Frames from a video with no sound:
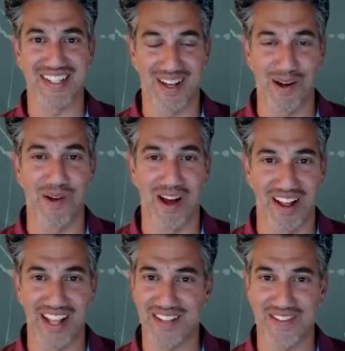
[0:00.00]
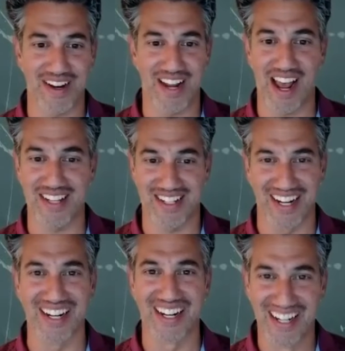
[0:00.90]
So that's right.
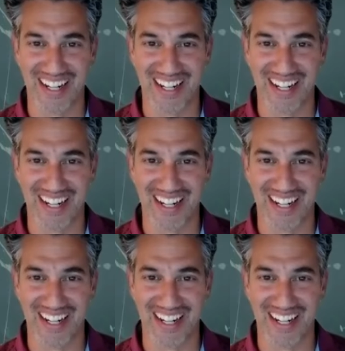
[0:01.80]
Fantastic.